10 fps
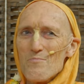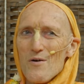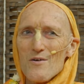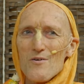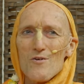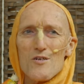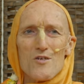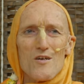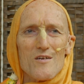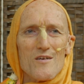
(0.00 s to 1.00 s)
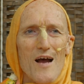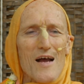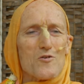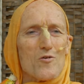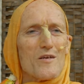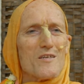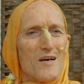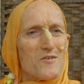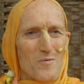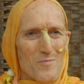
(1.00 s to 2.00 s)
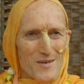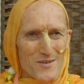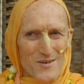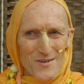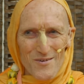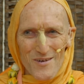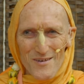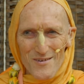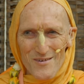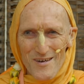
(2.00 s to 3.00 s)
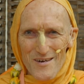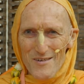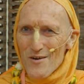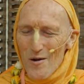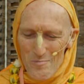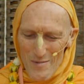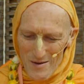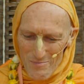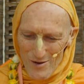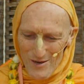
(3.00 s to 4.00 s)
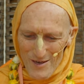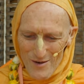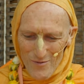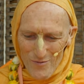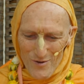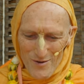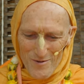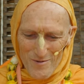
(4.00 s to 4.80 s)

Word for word: But Krishna actually does amazing things, and it's not make believe.